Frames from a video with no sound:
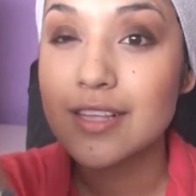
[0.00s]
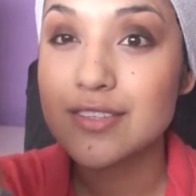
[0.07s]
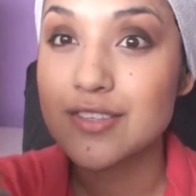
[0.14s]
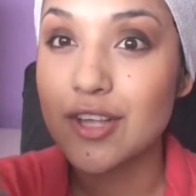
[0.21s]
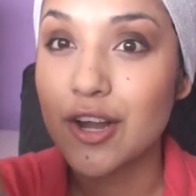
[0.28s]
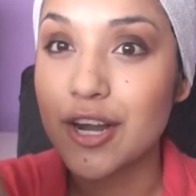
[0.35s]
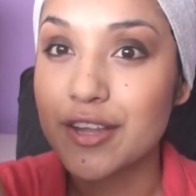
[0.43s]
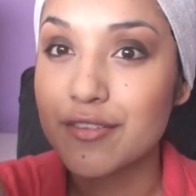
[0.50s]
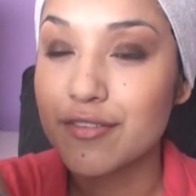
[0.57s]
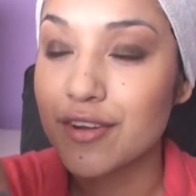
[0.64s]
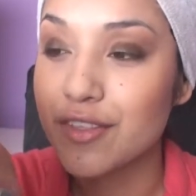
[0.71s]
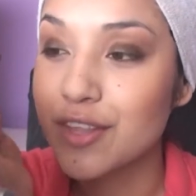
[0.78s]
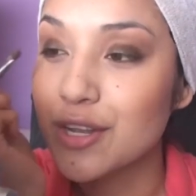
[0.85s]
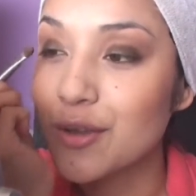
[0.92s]
Sorry
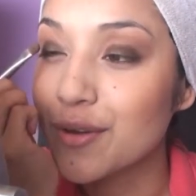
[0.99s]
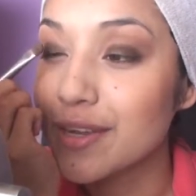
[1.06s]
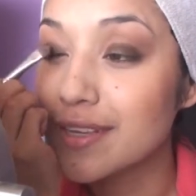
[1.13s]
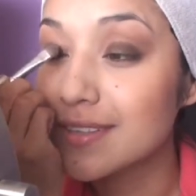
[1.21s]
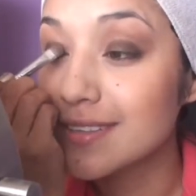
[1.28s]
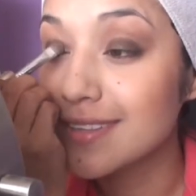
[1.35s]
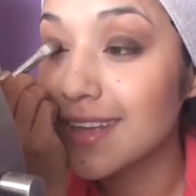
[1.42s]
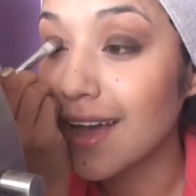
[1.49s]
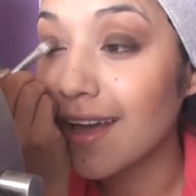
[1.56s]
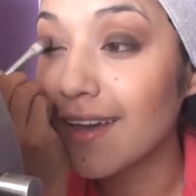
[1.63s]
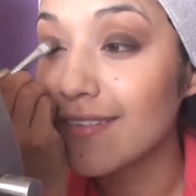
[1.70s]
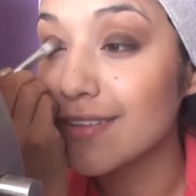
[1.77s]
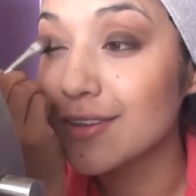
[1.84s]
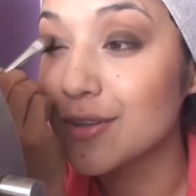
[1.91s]
for the noise. I
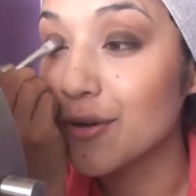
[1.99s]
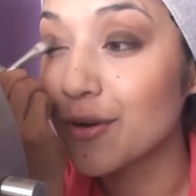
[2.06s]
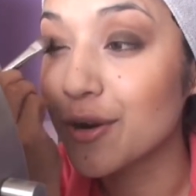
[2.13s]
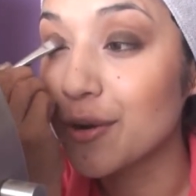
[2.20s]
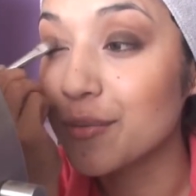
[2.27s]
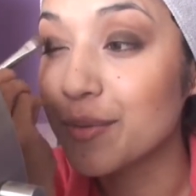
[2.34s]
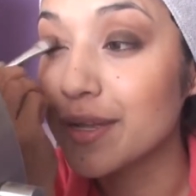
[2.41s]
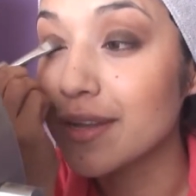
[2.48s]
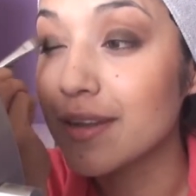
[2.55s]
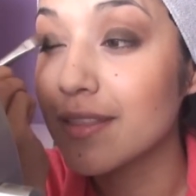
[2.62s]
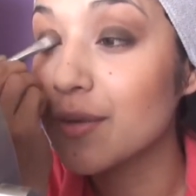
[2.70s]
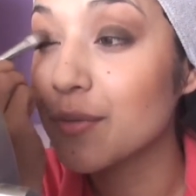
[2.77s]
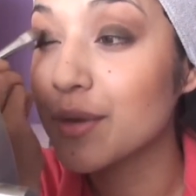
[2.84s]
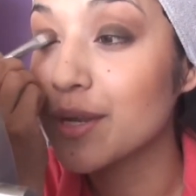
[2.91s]
have the door open,
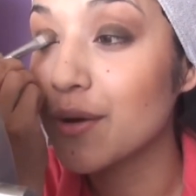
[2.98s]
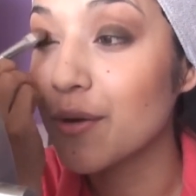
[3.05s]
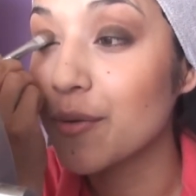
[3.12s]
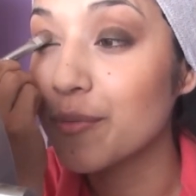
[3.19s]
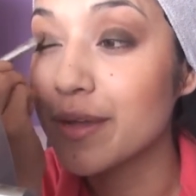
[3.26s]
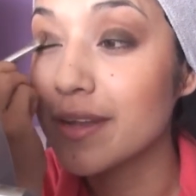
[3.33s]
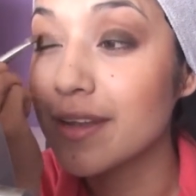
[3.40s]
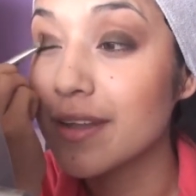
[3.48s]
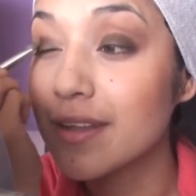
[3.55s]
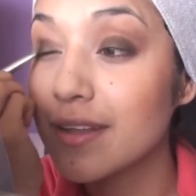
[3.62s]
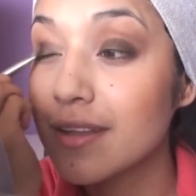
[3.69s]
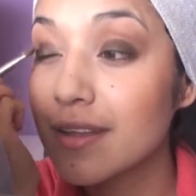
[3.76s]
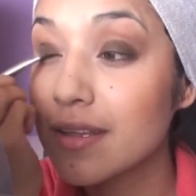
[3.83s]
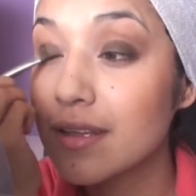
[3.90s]
the window open,
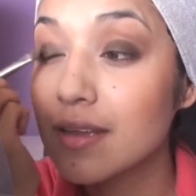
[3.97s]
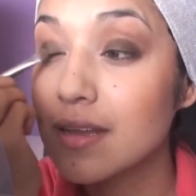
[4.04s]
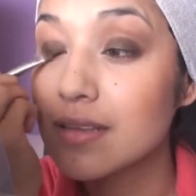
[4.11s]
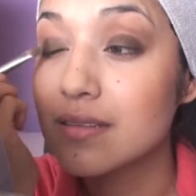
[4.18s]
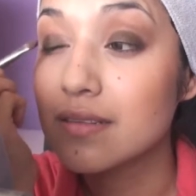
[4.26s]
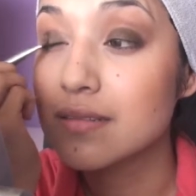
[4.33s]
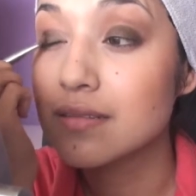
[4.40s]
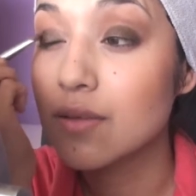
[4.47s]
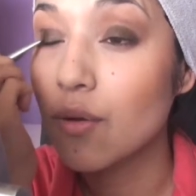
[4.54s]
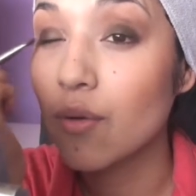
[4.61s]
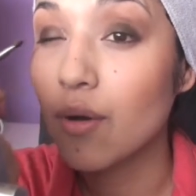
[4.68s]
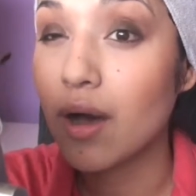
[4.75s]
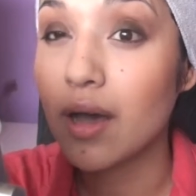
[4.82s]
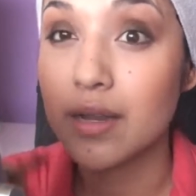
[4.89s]
because it's
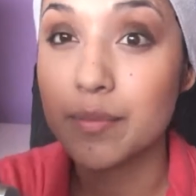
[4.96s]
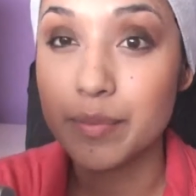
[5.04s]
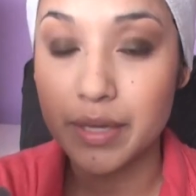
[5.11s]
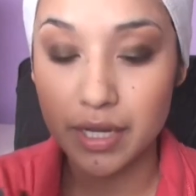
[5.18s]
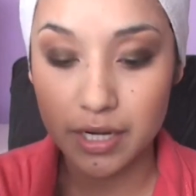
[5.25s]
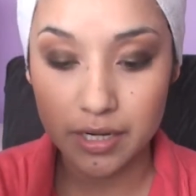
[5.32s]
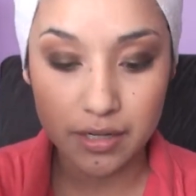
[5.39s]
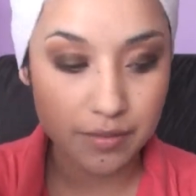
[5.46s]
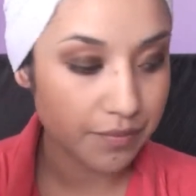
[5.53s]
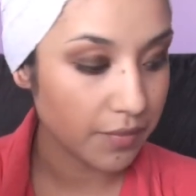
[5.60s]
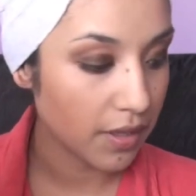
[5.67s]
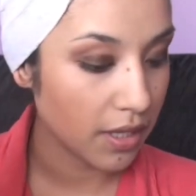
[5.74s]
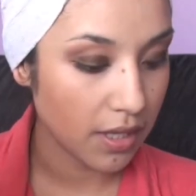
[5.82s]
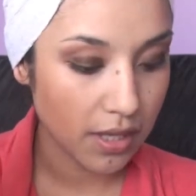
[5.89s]
so hot up here.
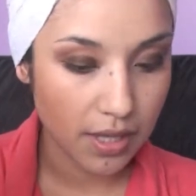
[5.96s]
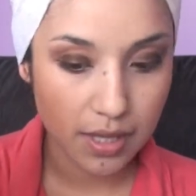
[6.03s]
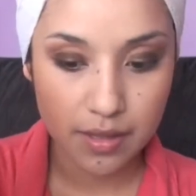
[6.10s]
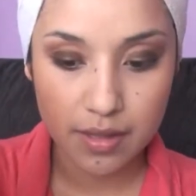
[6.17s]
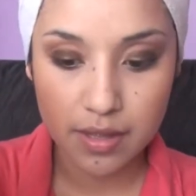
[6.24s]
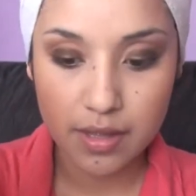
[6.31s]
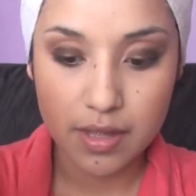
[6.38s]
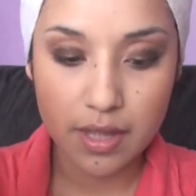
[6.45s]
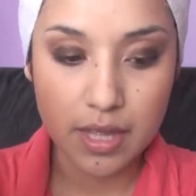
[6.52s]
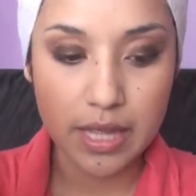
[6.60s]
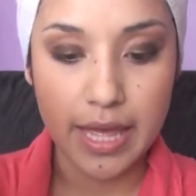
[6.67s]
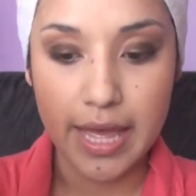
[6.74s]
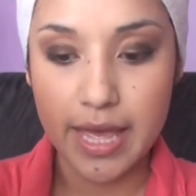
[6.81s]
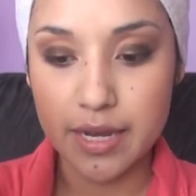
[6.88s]

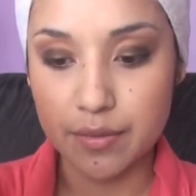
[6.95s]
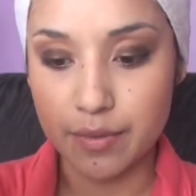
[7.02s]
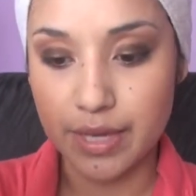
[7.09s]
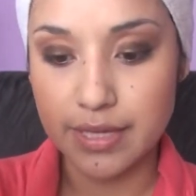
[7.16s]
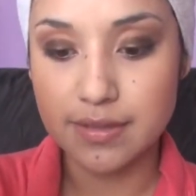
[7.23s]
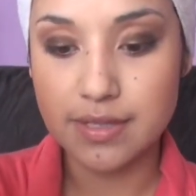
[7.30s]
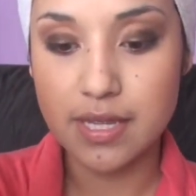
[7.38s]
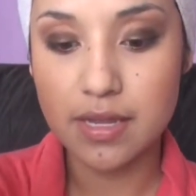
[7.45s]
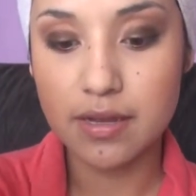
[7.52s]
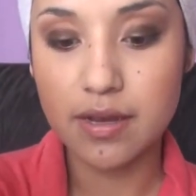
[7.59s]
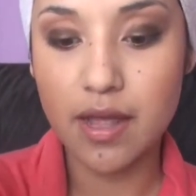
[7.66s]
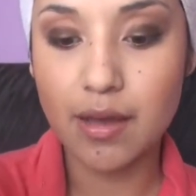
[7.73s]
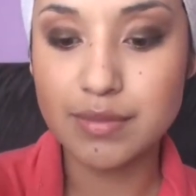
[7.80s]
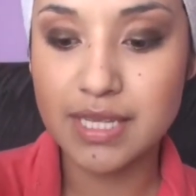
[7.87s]
Anyways,
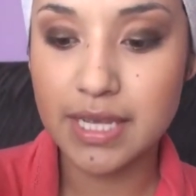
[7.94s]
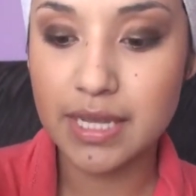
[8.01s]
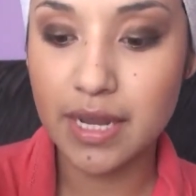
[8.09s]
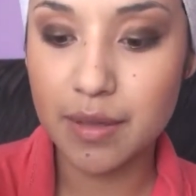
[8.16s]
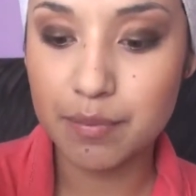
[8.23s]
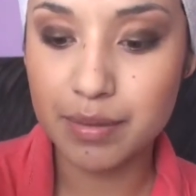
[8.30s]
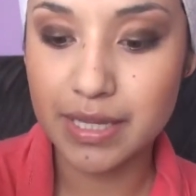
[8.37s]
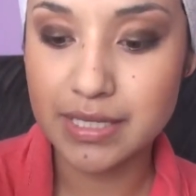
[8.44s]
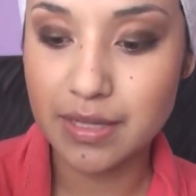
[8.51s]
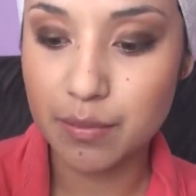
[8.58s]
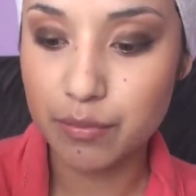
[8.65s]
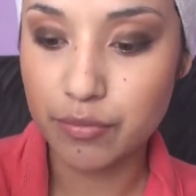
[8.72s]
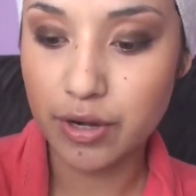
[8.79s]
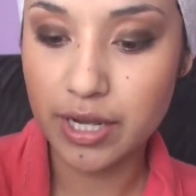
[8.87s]
now I'm taking a
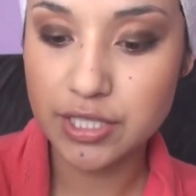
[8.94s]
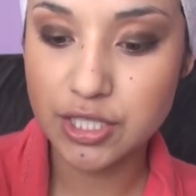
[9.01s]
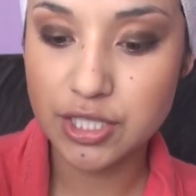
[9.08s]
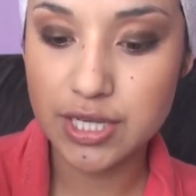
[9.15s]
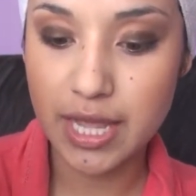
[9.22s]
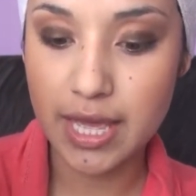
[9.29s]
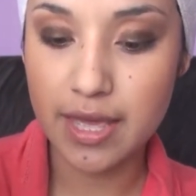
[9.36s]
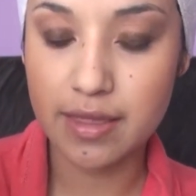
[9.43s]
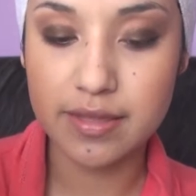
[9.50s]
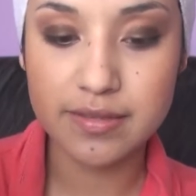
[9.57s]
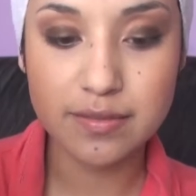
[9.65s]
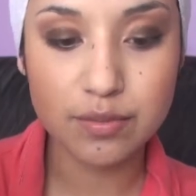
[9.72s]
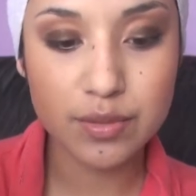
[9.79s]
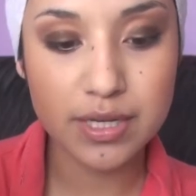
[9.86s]
blending brush, and
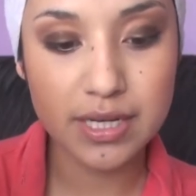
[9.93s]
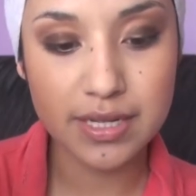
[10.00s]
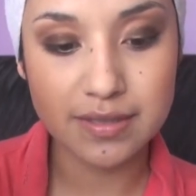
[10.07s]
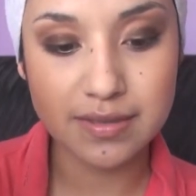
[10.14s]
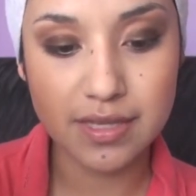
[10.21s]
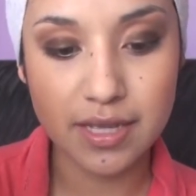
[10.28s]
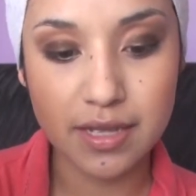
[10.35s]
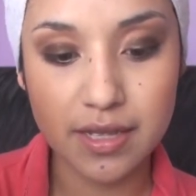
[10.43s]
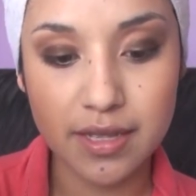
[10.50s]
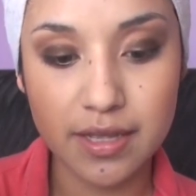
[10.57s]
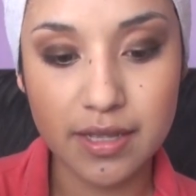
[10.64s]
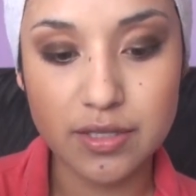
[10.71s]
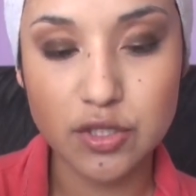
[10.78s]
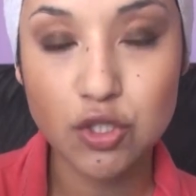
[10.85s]
this one is
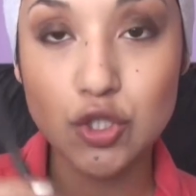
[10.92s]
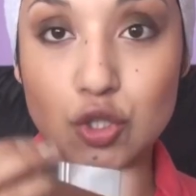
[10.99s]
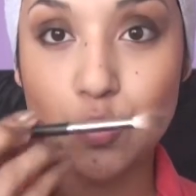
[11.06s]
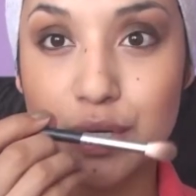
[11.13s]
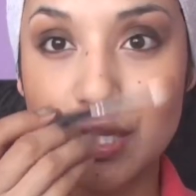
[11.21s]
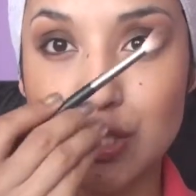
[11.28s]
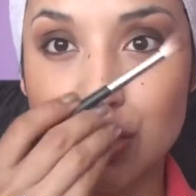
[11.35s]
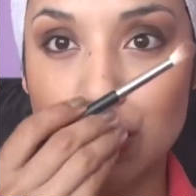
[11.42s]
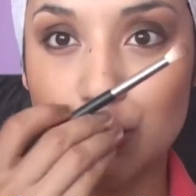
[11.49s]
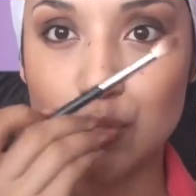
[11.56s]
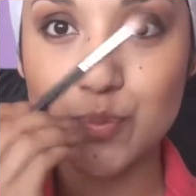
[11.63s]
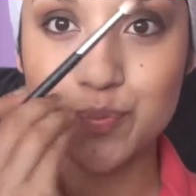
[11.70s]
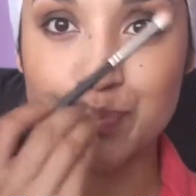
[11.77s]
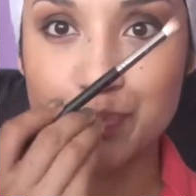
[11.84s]
the
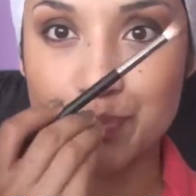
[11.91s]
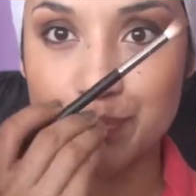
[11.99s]
222.